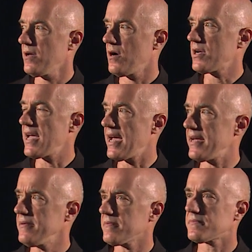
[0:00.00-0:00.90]

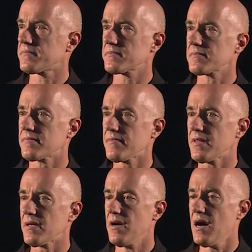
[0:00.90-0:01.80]
Okay,
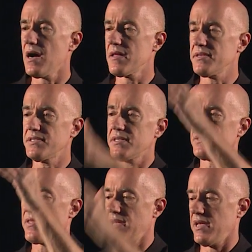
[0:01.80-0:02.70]
this
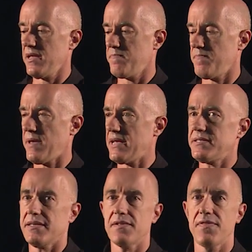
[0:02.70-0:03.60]
is the
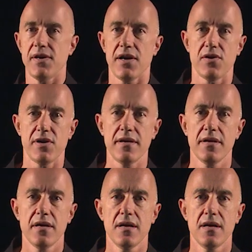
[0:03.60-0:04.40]
basic theory.